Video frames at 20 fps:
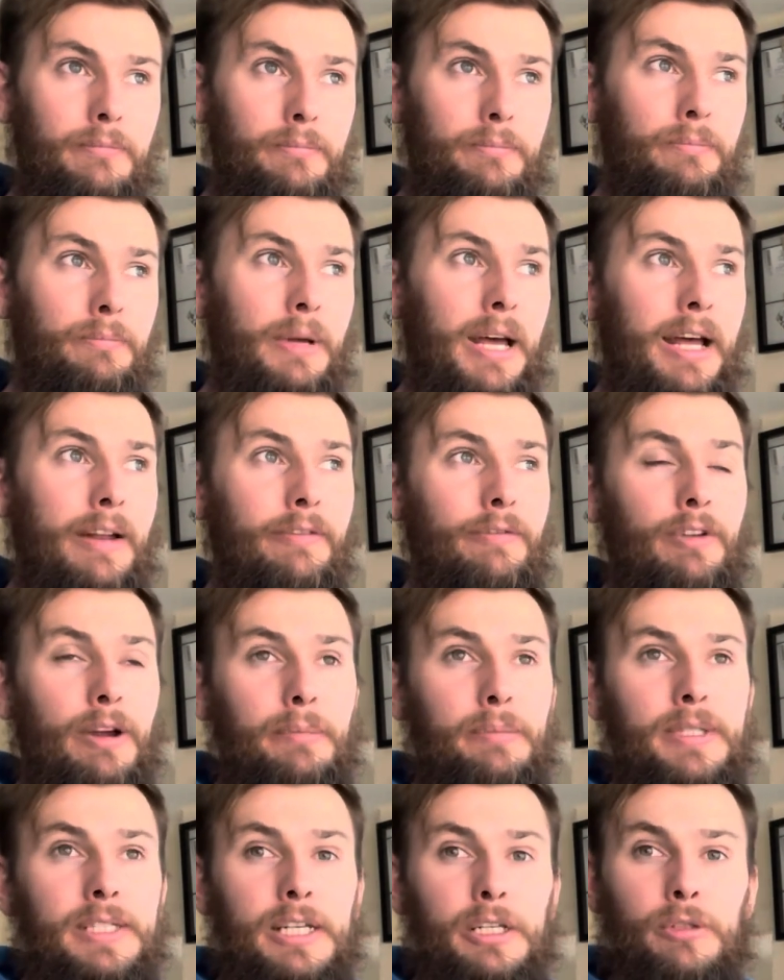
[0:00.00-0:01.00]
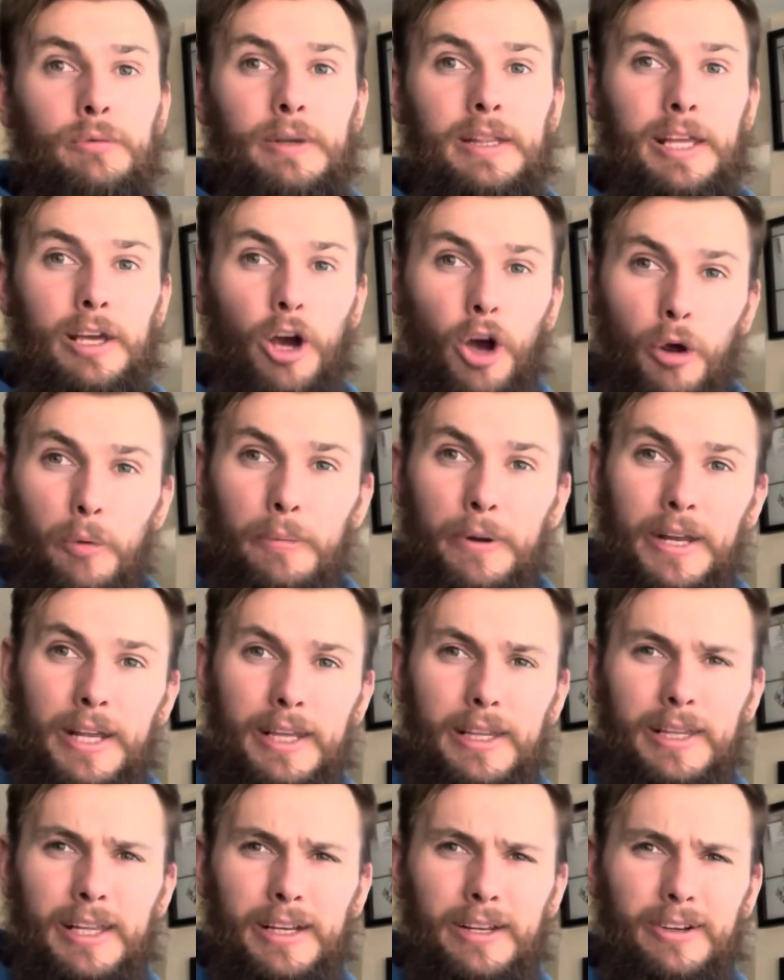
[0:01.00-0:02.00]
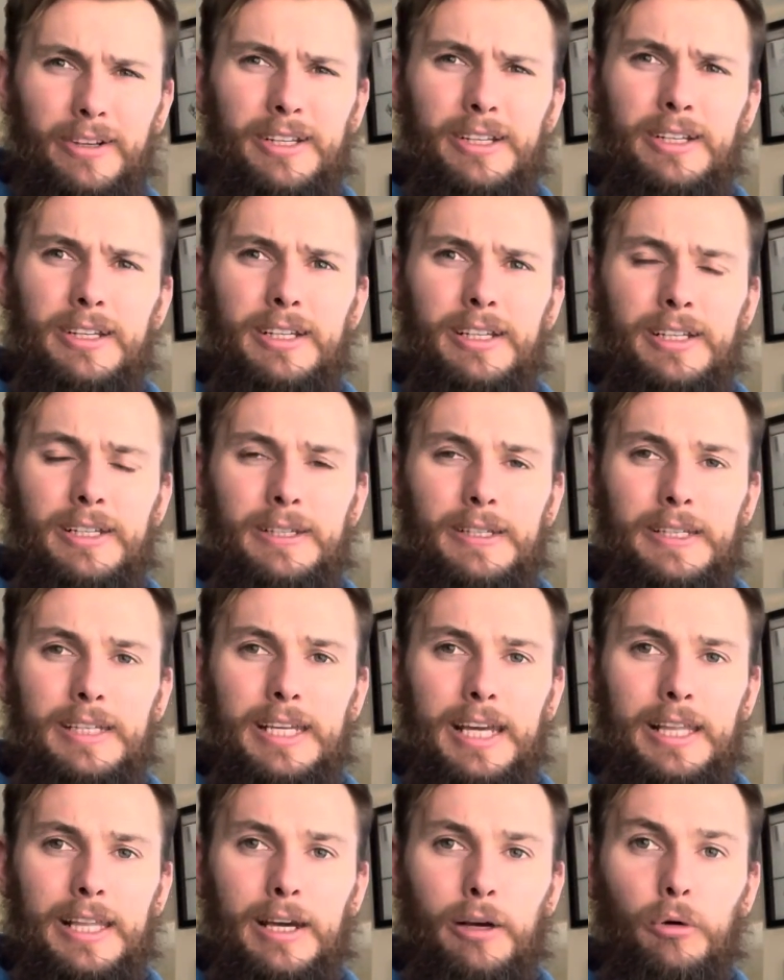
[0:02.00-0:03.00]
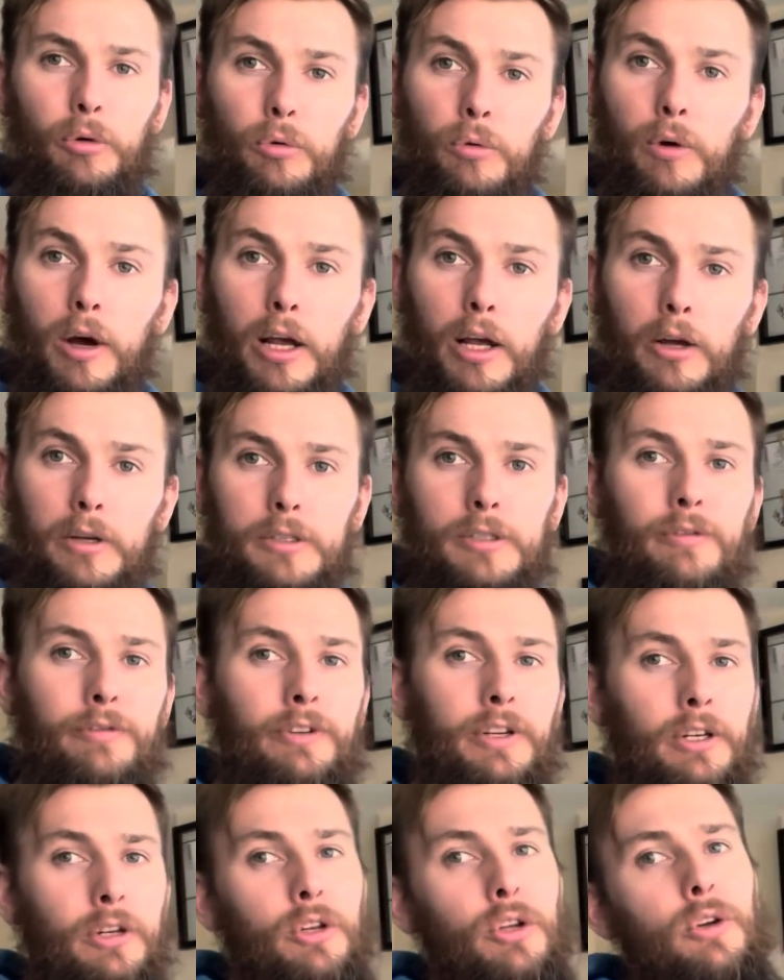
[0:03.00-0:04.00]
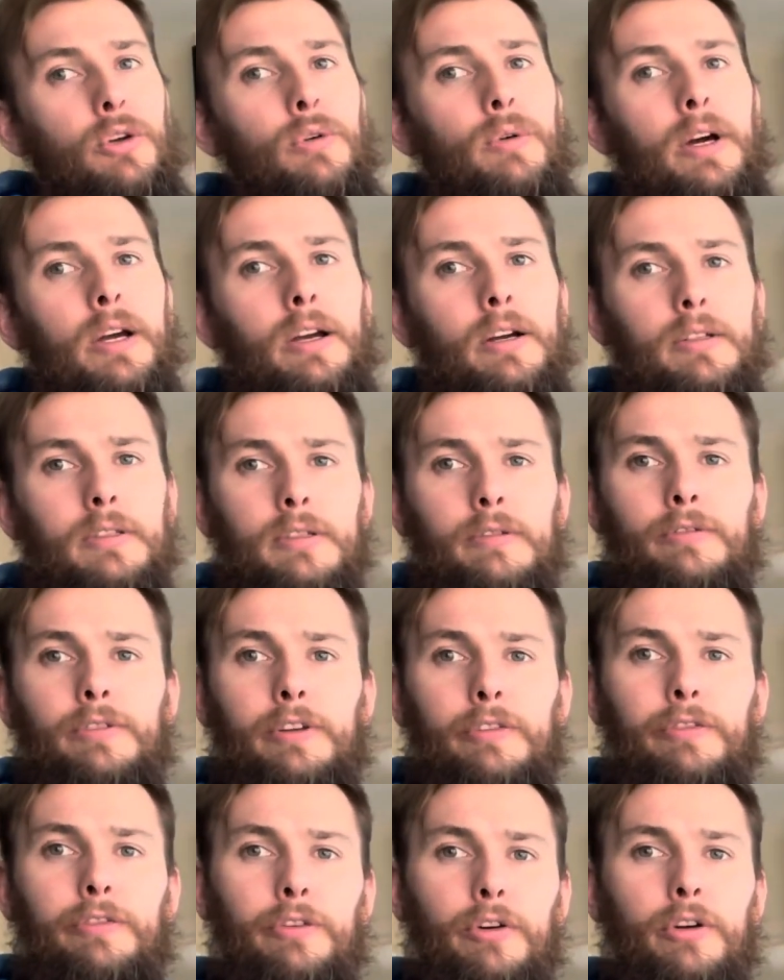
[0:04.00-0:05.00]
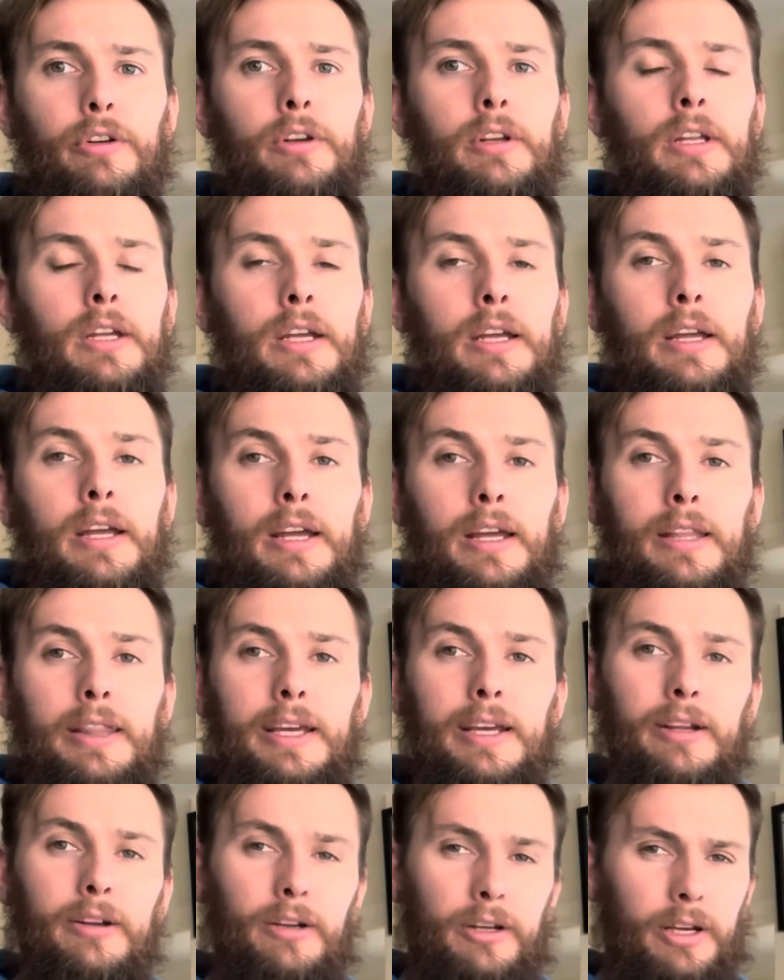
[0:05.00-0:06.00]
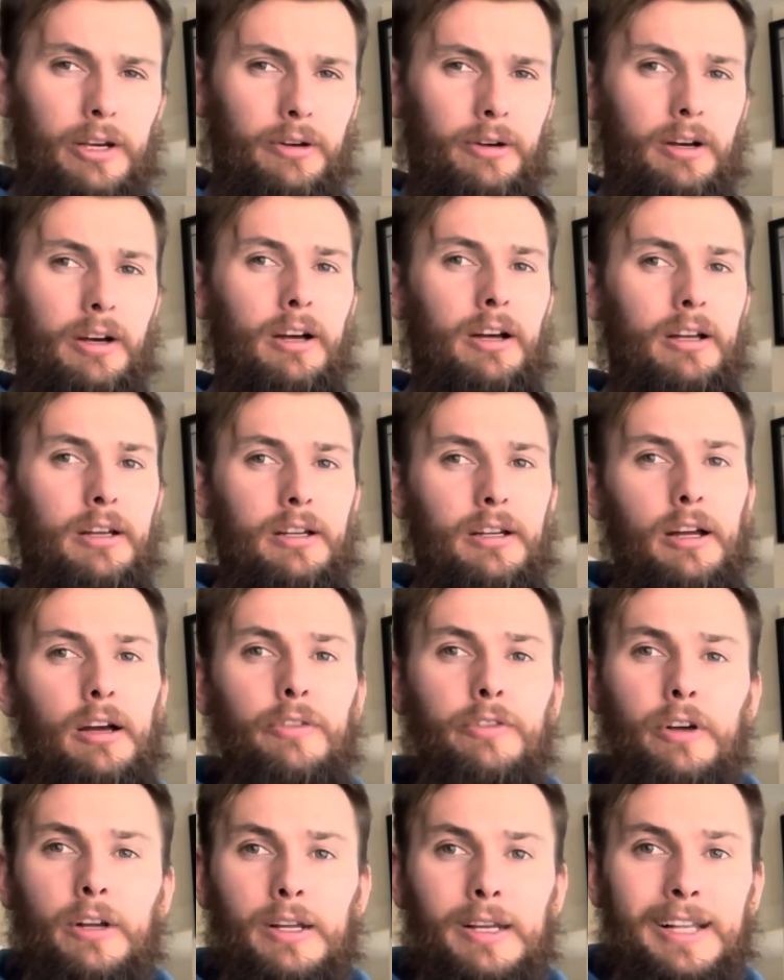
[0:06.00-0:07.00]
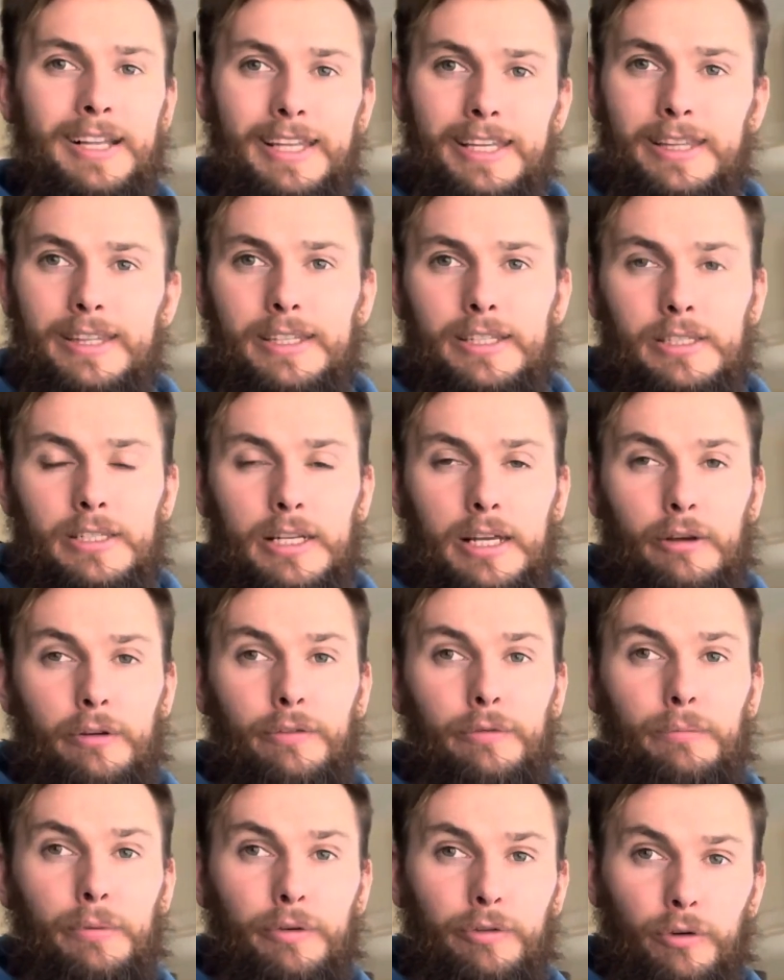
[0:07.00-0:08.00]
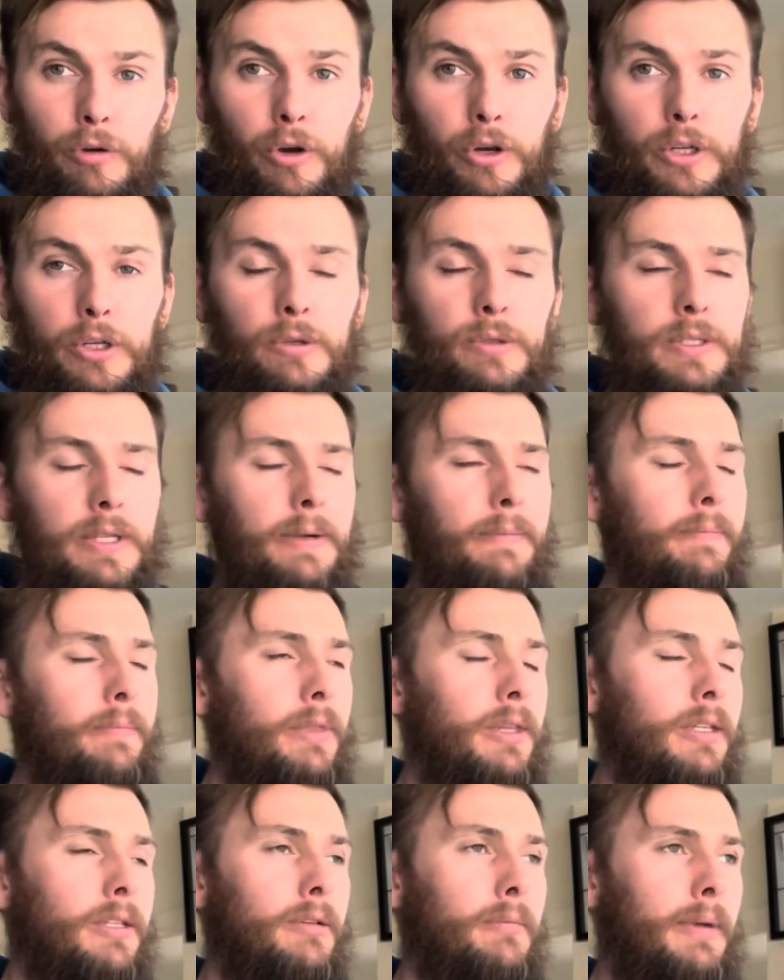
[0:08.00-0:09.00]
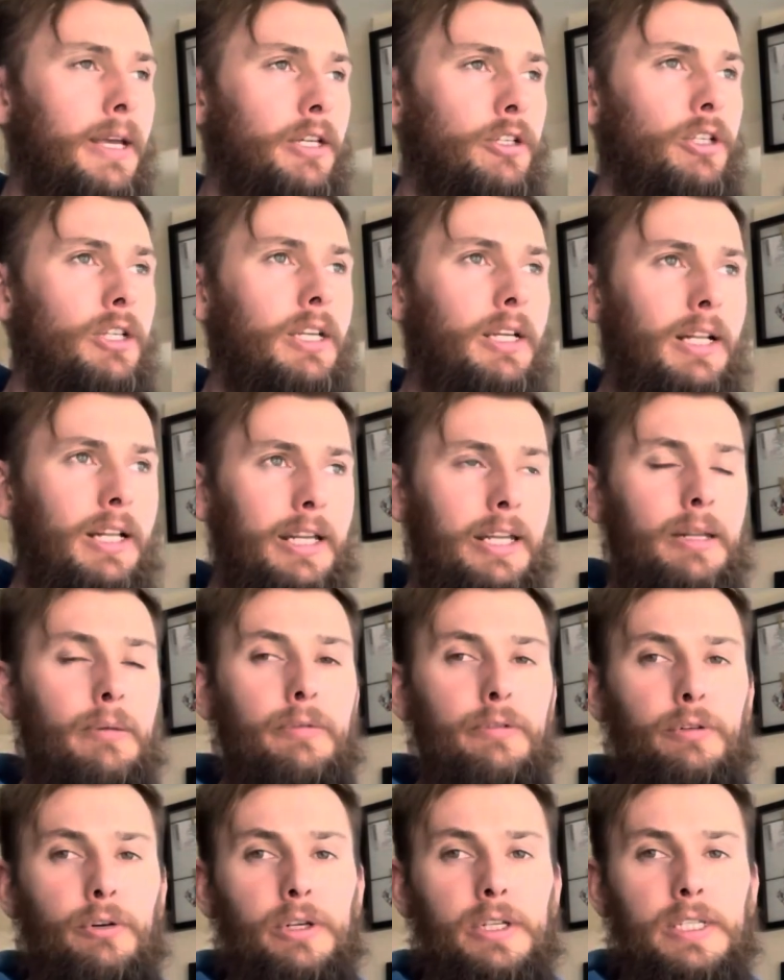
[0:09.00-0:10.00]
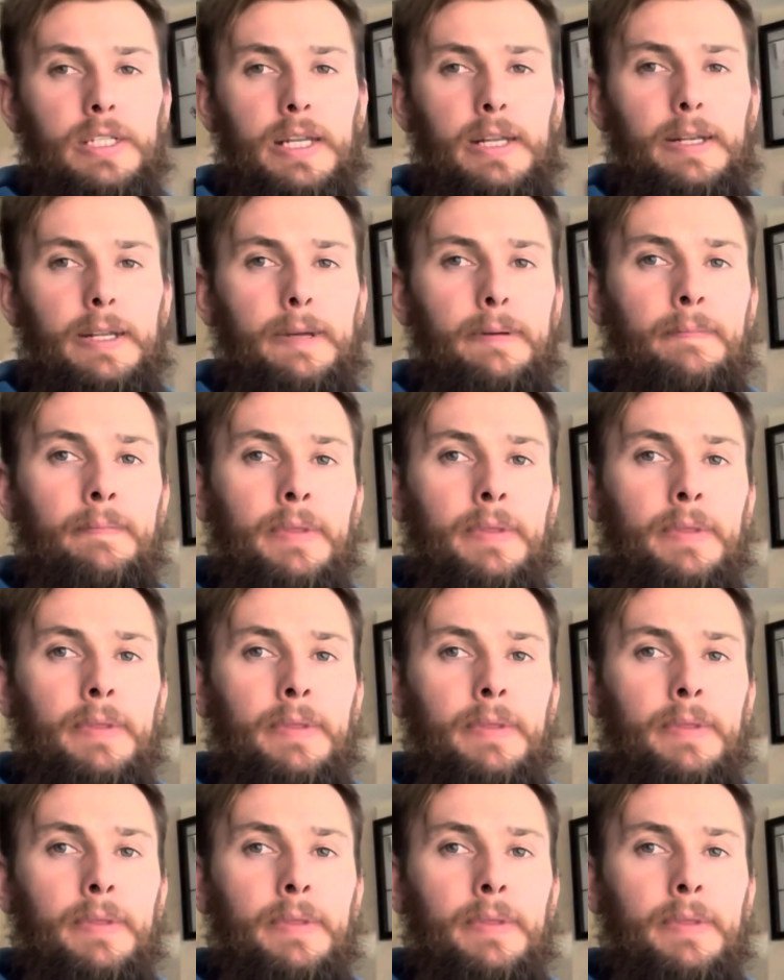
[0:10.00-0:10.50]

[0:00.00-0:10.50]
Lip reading: bad reputation when they open it. They're not going to get that, oh, I got something new, I got something fun. They're going to go, oh, I've got to clean this now before I use it. So make sure you clean it before you send it.